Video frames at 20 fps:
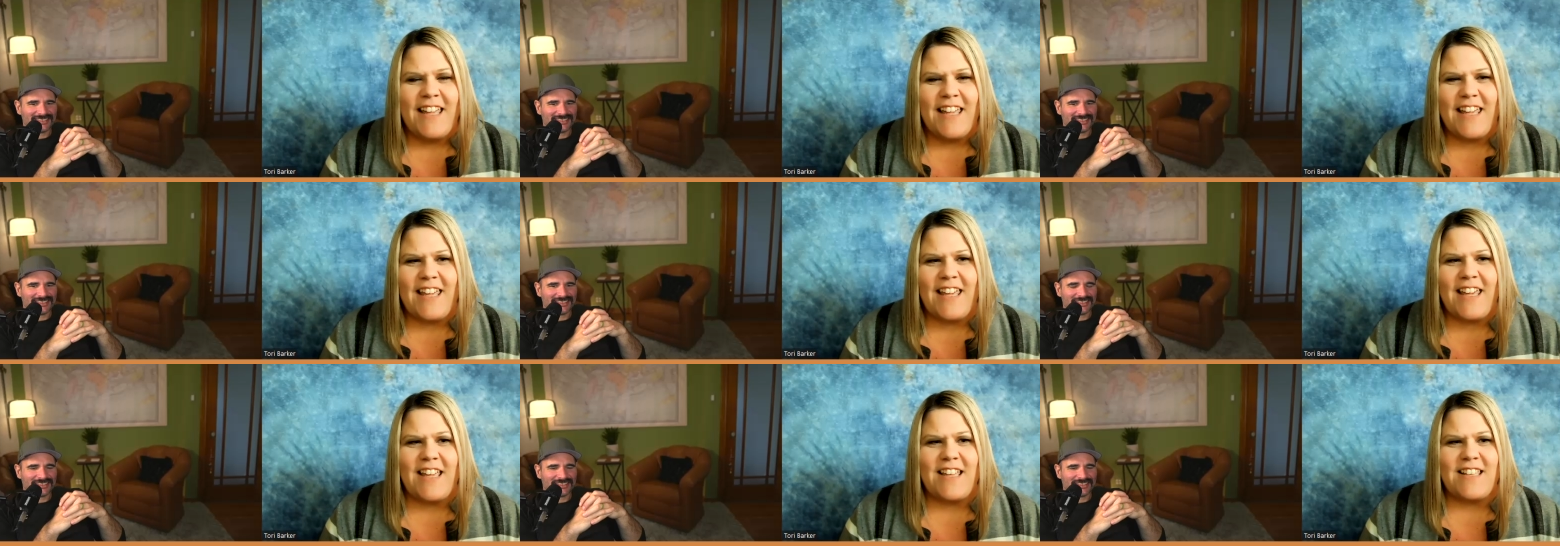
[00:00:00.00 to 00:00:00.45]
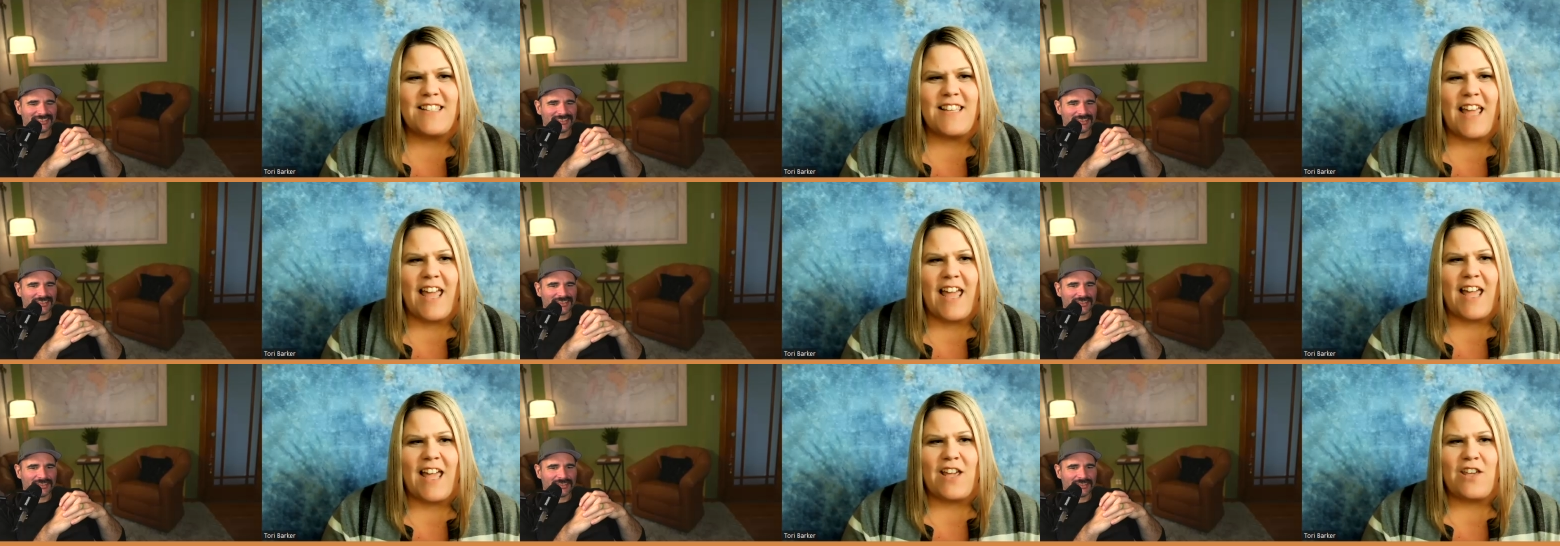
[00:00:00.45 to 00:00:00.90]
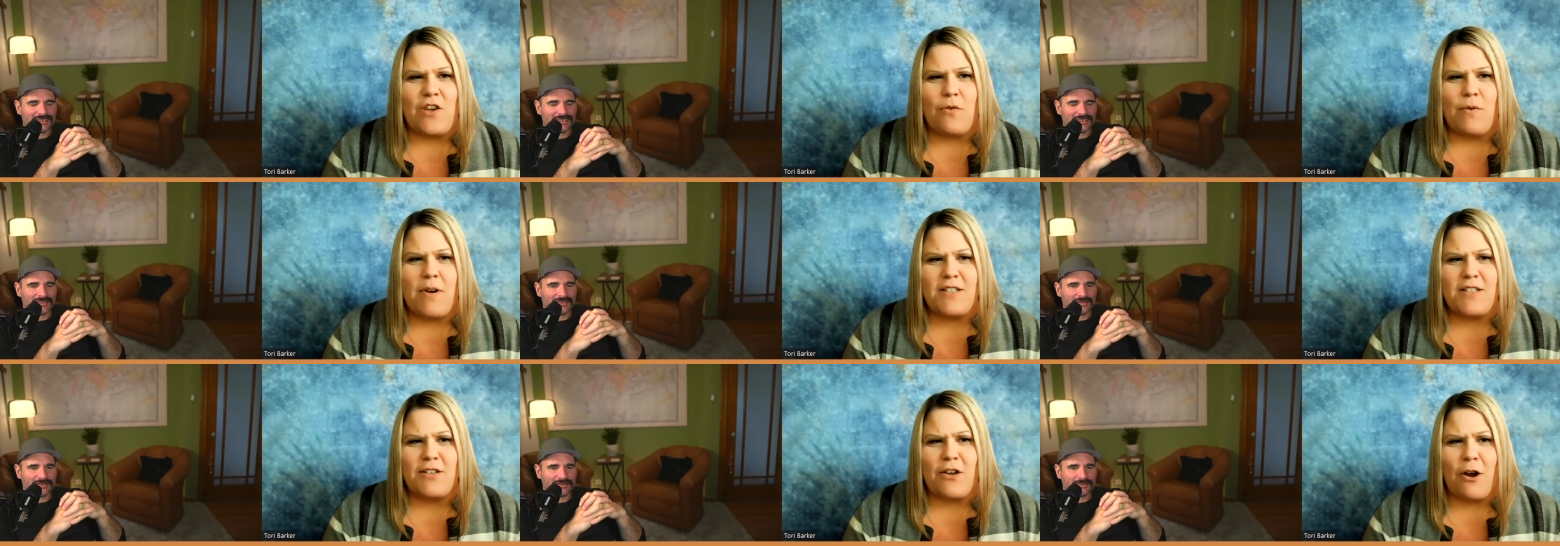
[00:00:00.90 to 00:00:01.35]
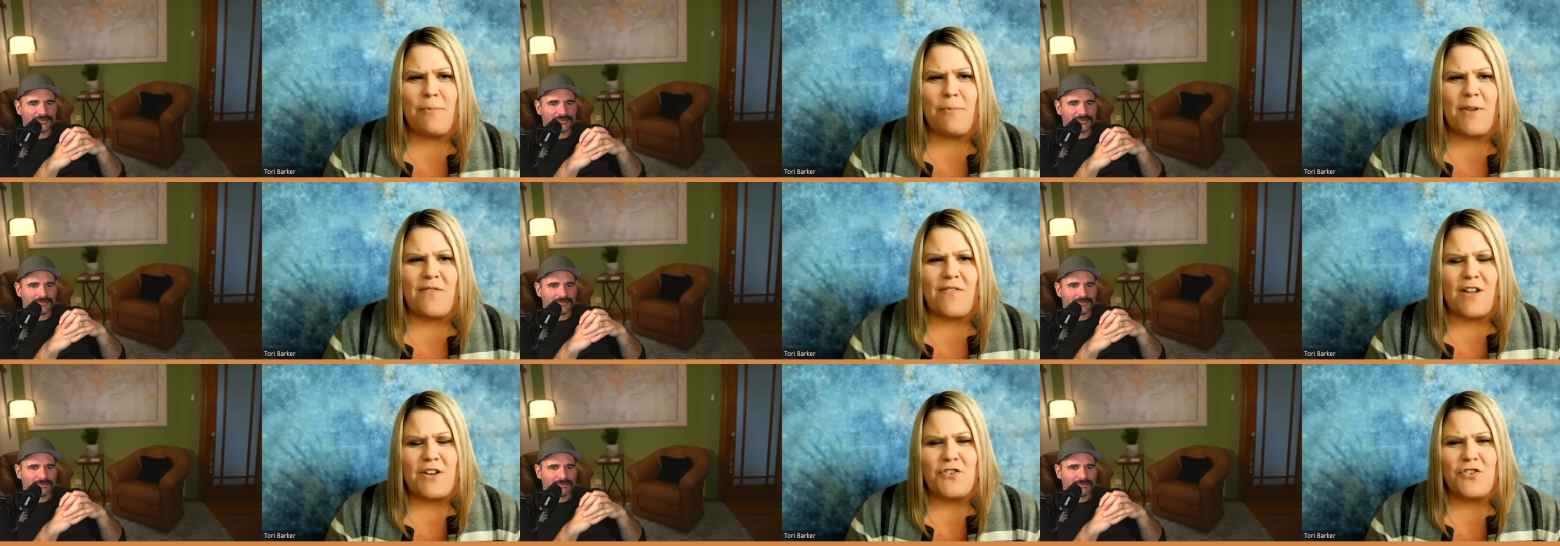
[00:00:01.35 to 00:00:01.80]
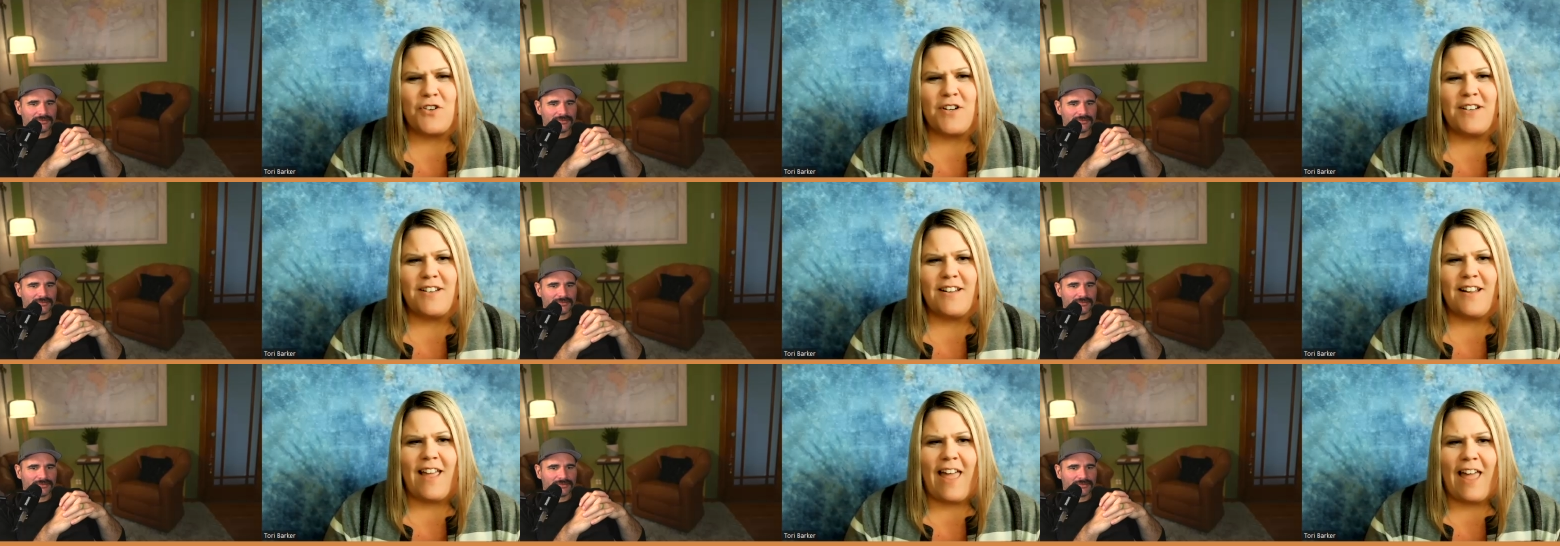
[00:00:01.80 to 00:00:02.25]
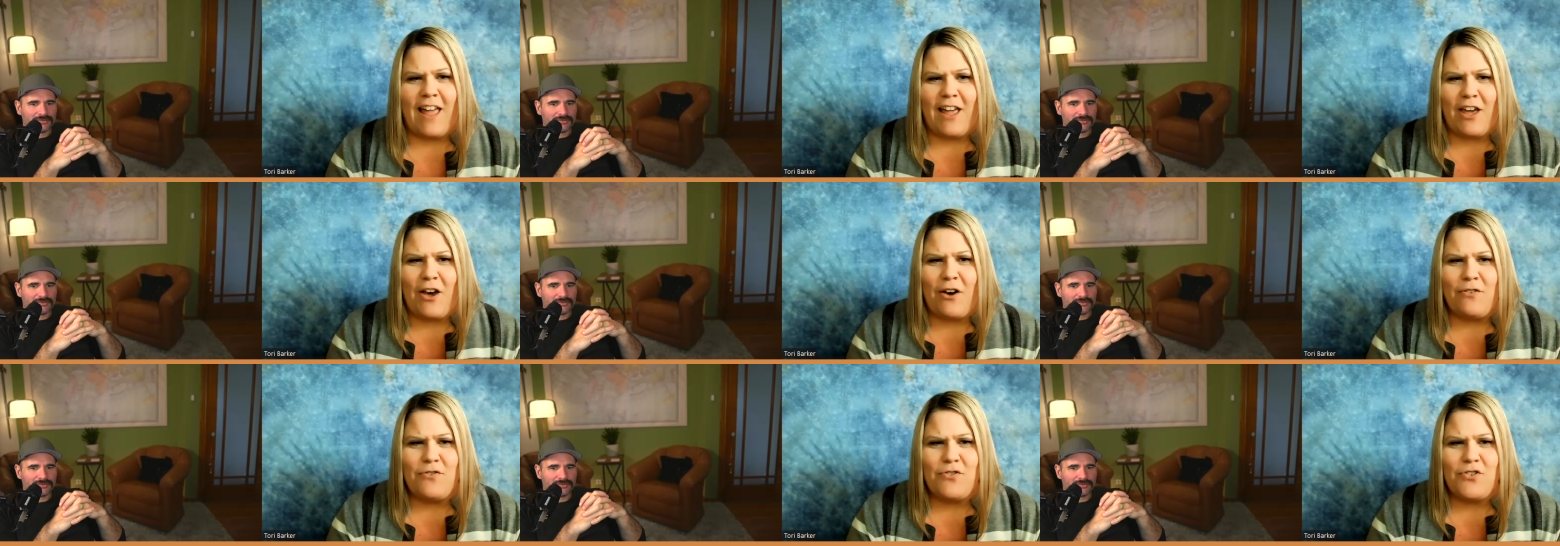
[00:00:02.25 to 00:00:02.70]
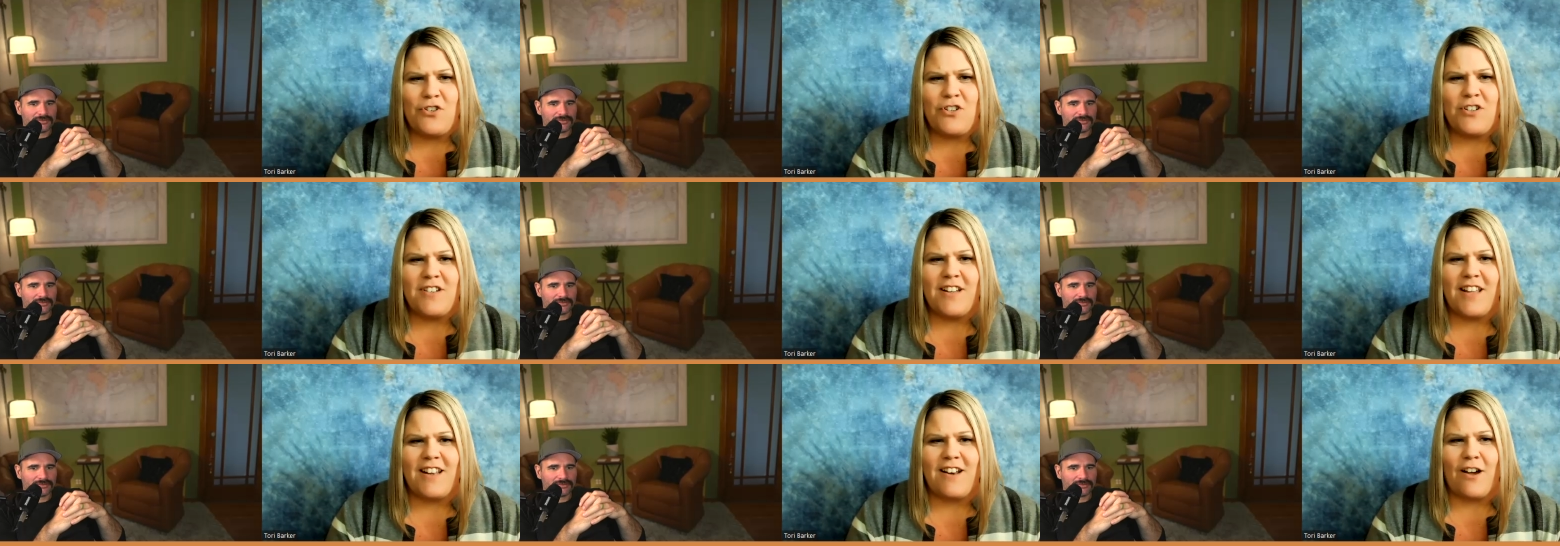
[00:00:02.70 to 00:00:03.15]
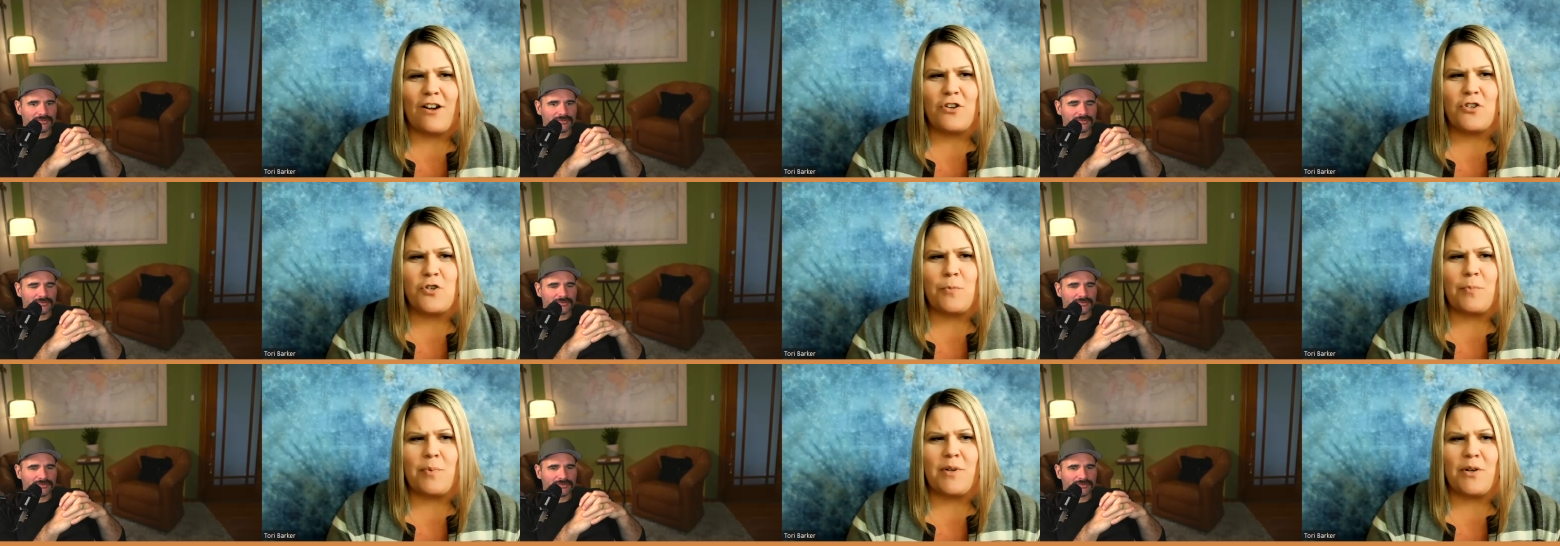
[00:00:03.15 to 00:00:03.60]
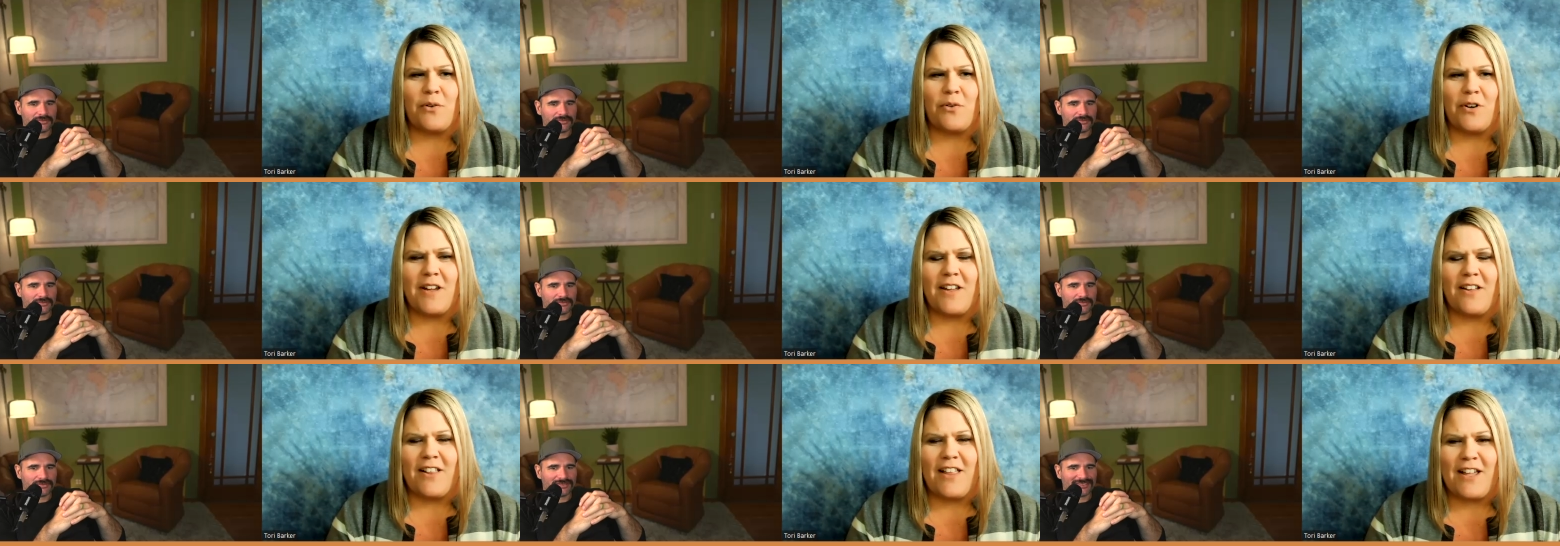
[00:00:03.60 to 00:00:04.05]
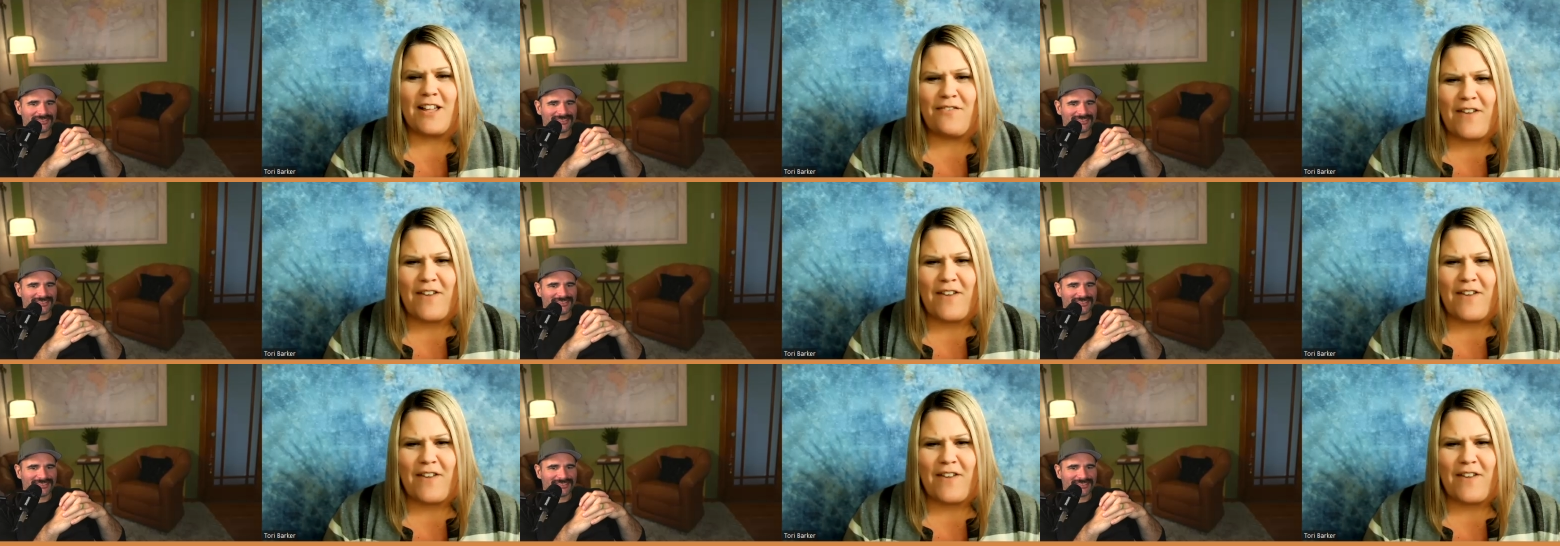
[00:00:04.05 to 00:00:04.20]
Speaker 1: He is a US Army veteran, a coach, an entrepreneurial